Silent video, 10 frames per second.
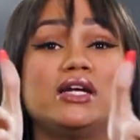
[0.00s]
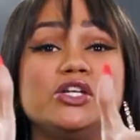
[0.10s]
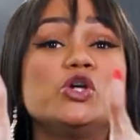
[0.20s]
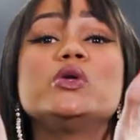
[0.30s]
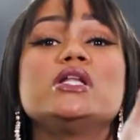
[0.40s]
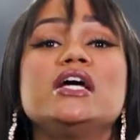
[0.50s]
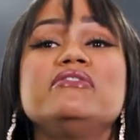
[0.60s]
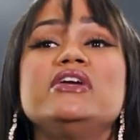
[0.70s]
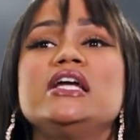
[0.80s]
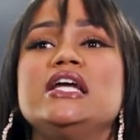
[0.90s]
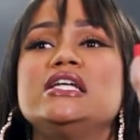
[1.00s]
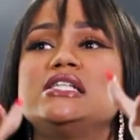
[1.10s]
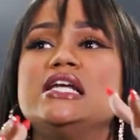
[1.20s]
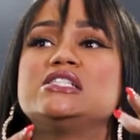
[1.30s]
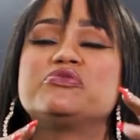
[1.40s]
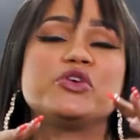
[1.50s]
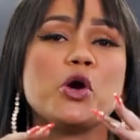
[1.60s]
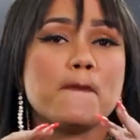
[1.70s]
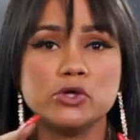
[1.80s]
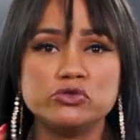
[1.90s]
You will love it. It's it's real
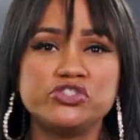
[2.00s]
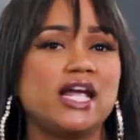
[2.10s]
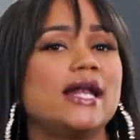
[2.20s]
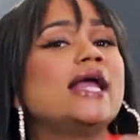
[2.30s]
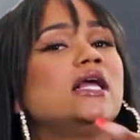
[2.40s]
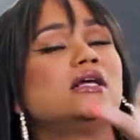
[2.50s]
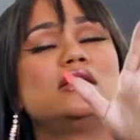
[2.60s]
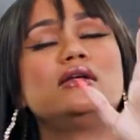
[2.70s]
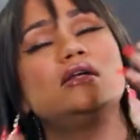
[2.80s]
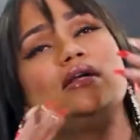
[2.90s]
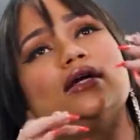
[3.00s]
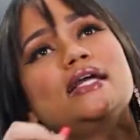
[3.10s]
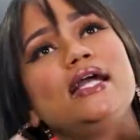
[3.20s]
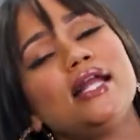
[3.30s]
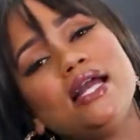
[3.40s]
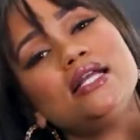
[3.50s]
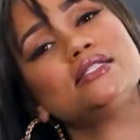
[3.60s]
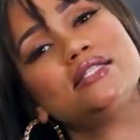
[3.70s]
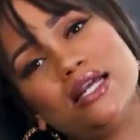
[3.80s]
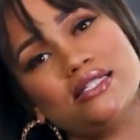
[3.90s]
bougie. It ain't it ain't
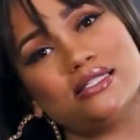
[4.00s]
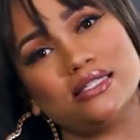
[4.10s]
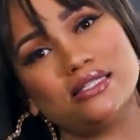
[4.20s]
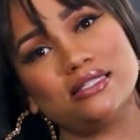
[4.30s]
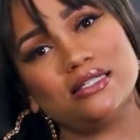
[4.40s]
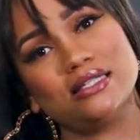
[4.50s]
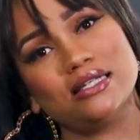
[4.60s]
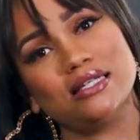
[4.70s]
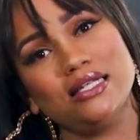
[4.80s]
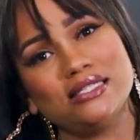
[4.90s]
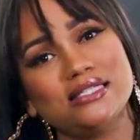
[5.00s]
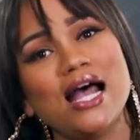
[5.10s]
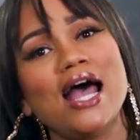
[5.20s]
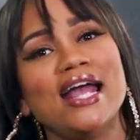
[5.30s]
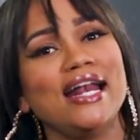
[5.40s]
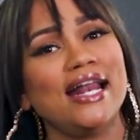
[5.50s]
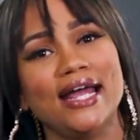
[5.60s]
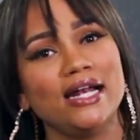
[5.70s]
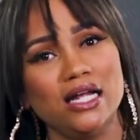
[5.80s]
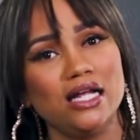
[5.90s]
Texas. It's not
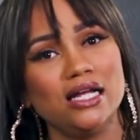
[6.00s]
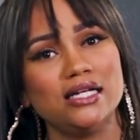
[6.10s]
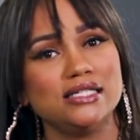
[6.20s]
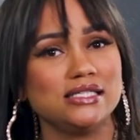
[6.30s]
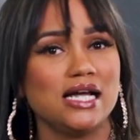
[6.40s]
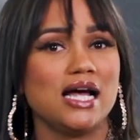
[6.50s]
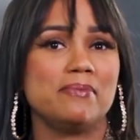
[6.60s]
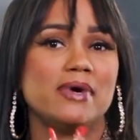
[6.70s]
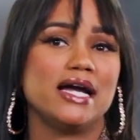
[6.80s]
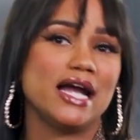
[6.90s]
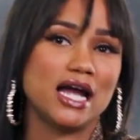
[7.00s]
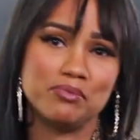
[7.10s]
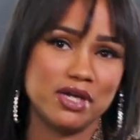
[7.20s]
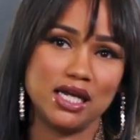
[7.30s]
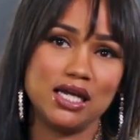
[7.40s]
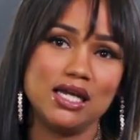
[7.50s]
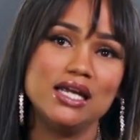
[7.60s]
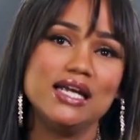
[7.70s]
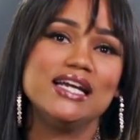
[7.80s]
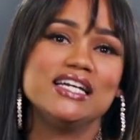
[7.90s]
Atlanta. It's not Miami.
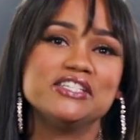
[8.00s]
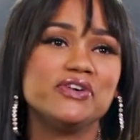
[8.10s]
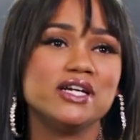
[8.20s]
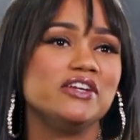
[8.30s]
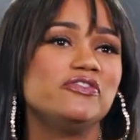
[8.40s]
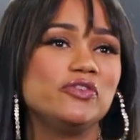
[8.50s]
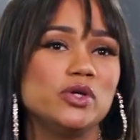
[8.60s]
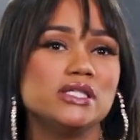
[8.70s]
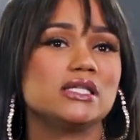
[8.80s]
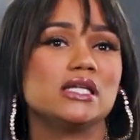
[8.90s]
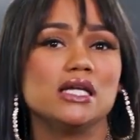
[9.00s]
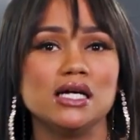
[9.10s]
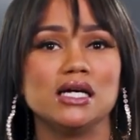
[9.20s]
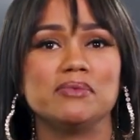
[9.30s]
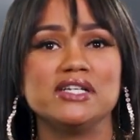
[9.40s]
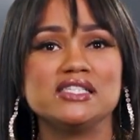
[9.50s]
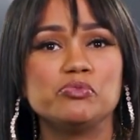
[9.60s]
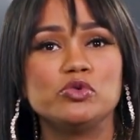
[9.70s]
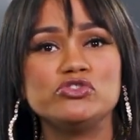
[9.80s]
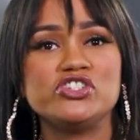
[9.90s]
It's fucking Floyd's Club. It's a
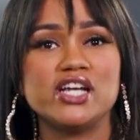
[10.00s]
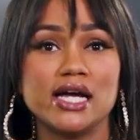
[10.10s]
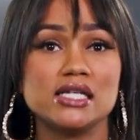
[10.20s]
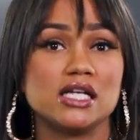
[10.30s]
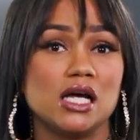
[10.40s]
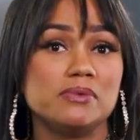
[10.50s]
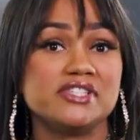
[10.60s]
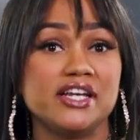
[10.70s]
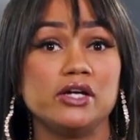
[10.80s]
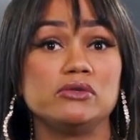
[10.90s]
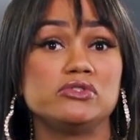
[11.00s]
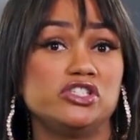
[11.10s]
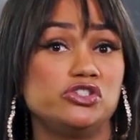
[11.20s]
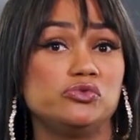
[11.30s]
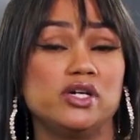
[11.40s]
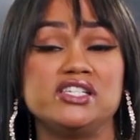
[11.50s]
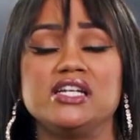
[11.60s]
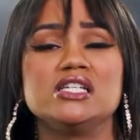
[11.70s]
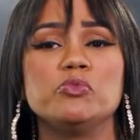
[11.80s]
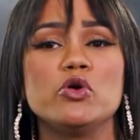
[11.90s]
bougie ass upscale situation. And
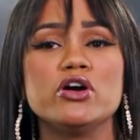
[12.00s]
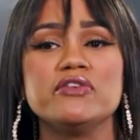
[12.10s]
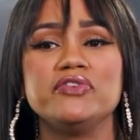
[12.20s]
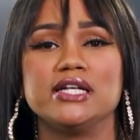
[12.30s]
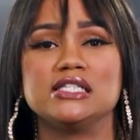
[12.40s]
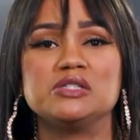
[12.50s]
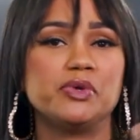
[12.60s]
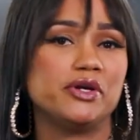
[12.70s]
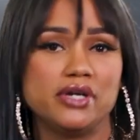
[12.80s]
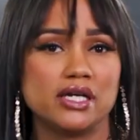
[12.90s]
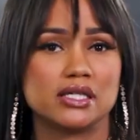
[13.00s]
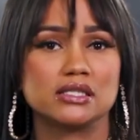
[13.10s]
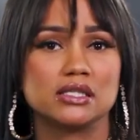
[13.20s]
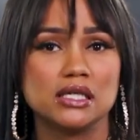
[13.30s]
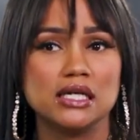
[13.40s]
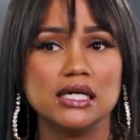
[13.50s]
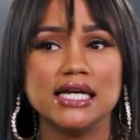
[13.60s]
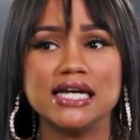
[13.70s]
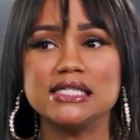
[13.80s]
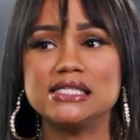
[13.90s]
it's more of an experience.
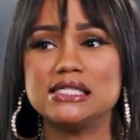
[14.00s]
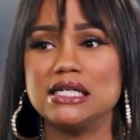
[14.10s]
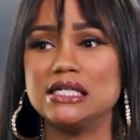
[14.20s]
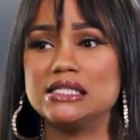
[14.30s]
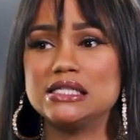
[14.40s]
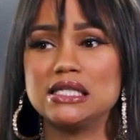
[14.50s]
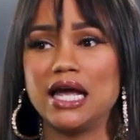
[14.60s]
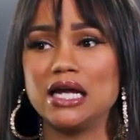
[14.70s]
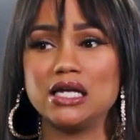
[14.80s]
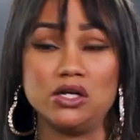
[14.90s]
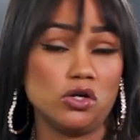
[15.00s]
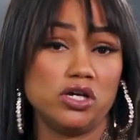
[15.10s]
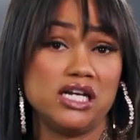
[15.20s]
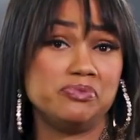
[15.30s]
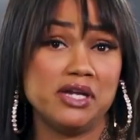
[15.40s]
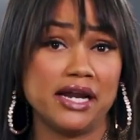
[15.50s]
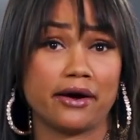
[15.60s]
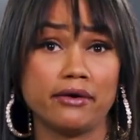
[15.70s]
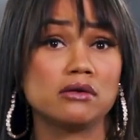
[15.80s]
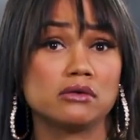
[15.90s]
It's it's like, you know, he would be
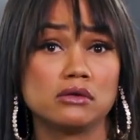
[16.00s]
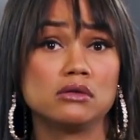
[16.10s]
there.